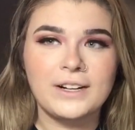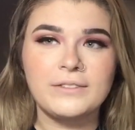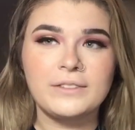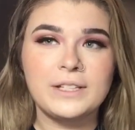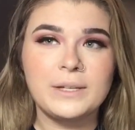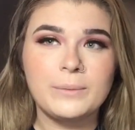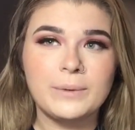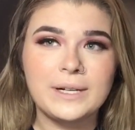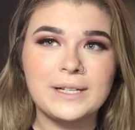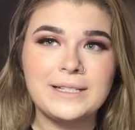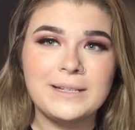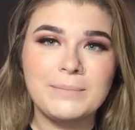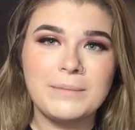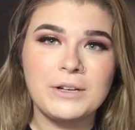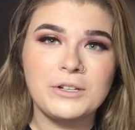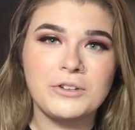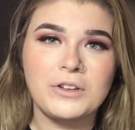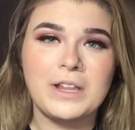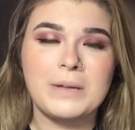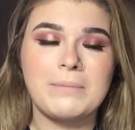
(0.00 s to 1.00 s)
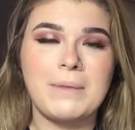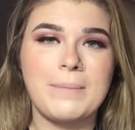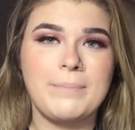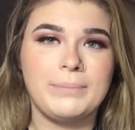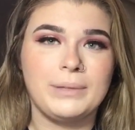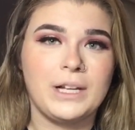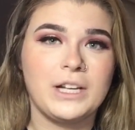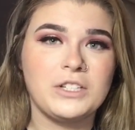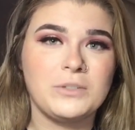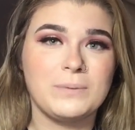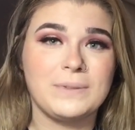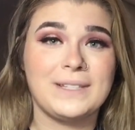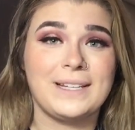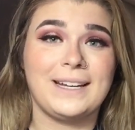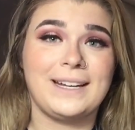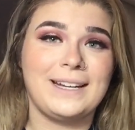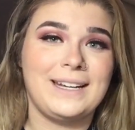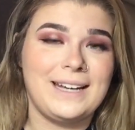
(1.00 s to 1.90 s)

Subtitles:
I really wanted to make sure that my blush was like a